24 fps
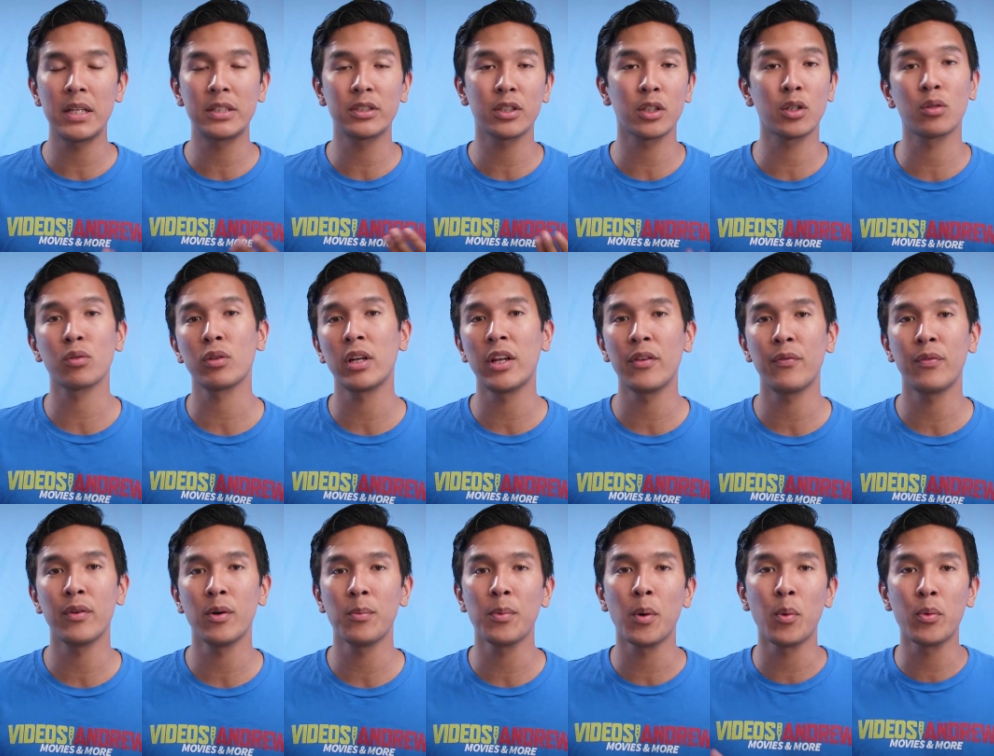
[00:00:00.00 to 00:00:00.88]
it's a great
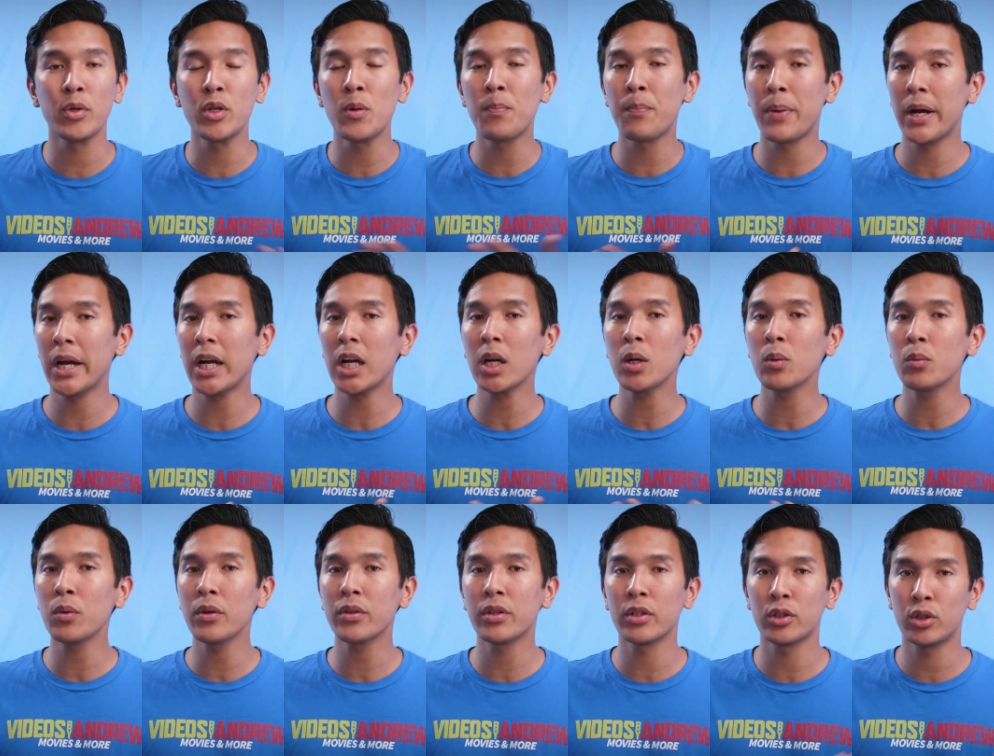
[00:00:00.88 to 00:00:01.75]
film, but when you pair it
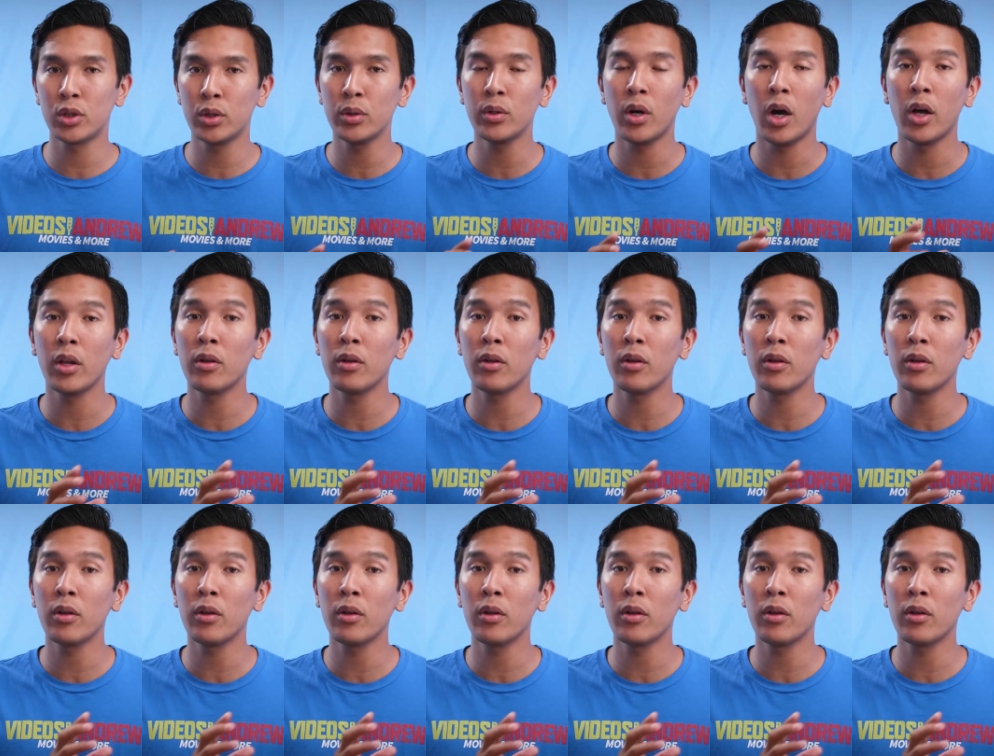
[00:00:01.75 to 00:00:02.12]
with the two